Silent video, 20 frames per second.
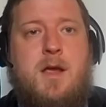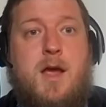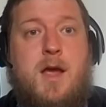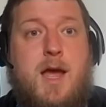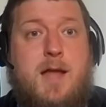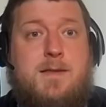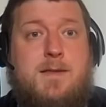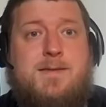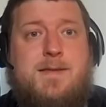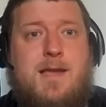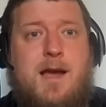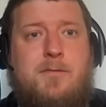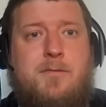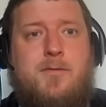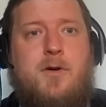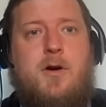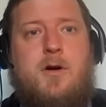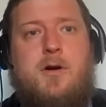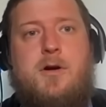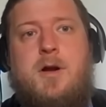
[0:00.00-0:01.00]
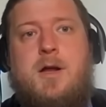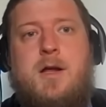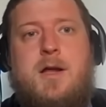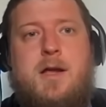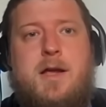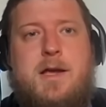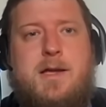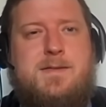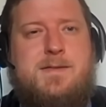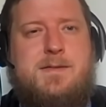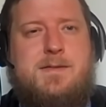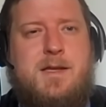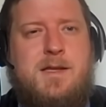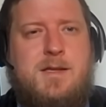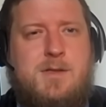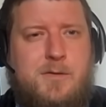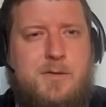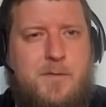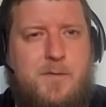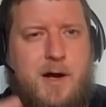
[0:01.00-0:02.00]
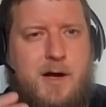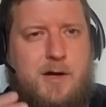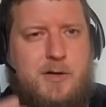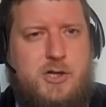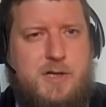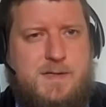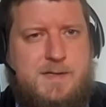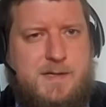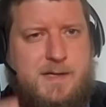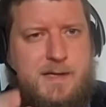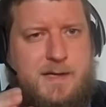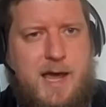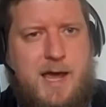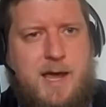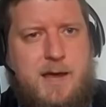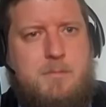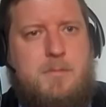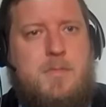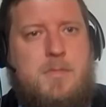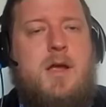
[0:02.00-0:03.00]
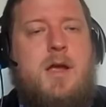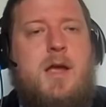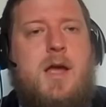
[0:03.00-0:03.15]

And therefore, it's insofar just a game,